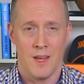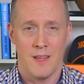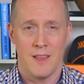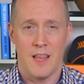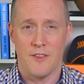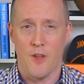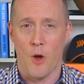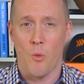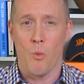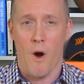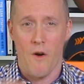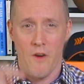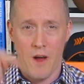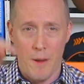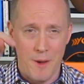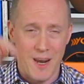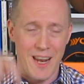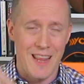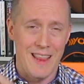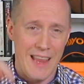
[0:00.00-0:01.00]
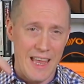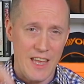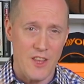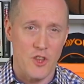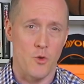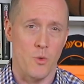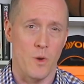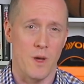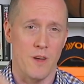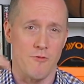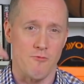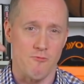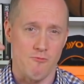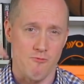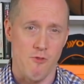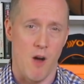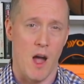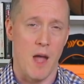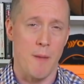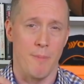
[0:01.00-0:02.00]
Now, don't worry, I'm going to link to it
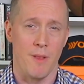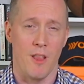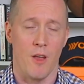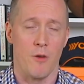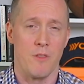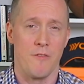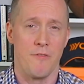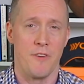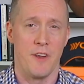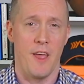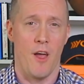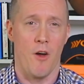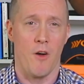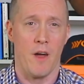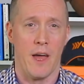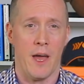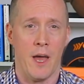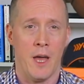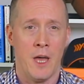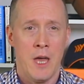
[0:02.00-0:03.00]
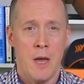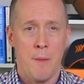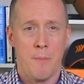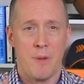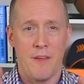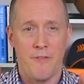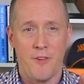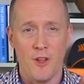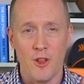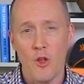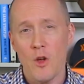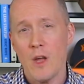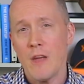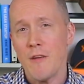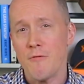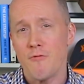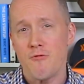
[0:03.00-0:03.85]
right below the video here. But if you're looking